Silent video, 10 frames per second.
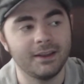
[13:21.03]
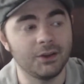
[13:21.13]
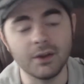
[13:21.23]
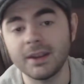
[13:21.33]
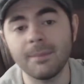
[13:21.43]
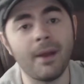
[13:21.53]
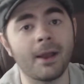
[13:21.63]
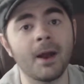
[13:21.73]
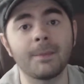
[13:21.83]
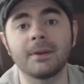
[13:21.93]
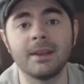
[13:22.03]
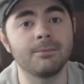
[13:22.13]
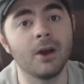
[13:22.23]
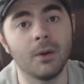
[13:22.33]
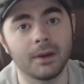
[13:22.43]
You can get back up and
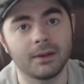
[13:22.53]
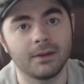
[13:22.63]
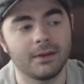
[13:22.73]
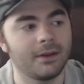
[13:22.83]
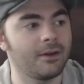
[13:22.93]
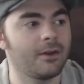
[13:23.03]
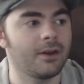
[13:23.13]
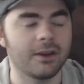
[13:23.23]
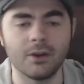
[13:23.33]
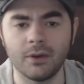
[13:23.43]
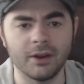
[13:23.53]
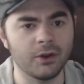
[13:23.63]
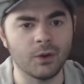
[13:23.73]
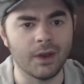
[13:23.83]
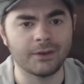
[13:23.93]
keep going. You
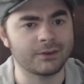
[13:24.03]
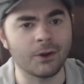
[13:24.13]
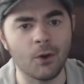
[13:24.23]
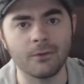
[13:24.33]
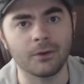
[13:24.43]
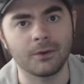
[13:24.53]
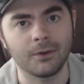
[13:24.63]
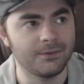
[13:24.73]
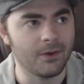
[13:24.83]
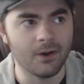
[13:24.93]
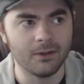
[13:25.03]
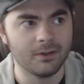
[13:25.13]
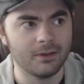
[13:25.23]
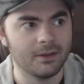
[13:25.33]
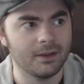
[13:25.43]
don't have to start over. You fall,
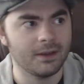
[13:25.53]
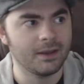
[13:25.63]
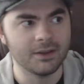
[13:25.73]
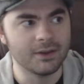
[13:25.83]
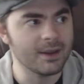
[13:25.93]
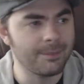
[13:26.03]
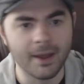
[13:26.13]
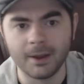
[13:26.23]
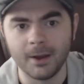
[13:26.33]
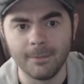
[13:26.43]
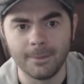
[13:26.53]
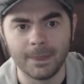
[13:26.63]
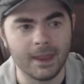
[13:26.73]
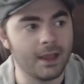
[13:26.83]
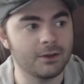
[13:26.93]
you get back up,
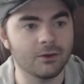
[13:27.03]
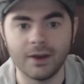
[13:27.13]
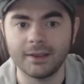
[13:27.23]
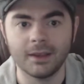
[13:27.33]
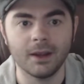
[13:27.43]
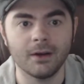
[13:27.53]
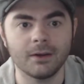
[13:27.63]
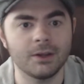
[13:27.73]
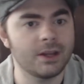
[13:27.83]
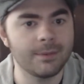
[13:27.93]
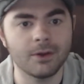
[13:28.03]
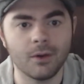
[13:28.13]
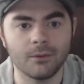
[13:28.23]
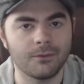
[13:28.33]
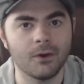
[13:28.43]
and you're right there. You keep
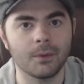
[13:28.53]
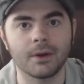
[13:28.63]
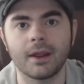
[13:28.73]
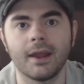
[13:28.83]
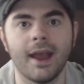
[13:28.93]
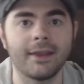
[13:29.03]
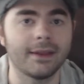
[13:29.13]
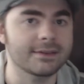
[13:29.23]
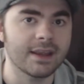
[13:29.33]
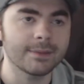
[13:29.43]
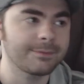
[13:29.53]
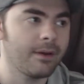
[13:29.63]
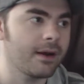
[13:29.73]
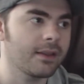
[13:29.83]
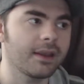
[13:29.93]
going forward at that same
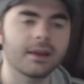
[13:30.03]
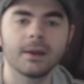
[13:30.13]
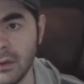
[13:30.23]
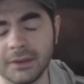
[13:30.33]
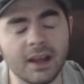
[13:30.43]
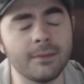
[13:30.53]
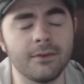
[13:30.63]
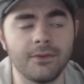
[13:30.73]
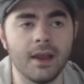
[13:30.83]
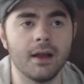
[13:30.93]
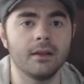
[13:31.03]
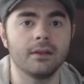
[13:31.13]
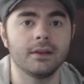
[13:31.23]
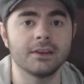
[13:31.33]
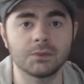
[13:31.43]
spot. Like, the only time you fail
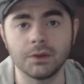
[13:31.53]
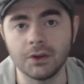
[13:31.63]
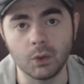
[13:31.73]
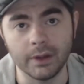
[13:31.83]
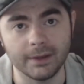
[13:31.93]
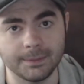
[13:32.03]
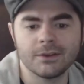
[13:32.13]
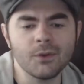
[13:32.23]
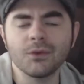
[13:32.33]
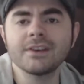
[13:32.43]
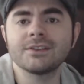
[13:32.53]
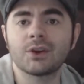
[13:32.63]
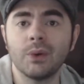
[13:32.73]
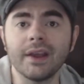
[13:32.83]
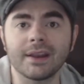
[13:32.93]
is when you quit. There's no reason to
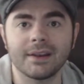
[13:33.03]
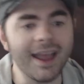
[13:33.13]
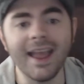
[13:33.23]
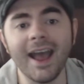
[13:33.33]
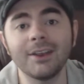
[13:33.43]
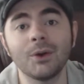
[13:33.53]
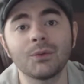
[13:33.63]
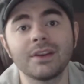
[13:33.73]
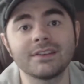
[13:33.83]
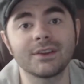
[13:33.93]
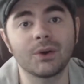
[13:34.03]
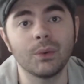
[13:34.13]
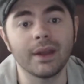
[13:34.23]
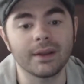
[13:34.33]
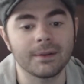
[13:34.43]
quit. I had no reason to quit.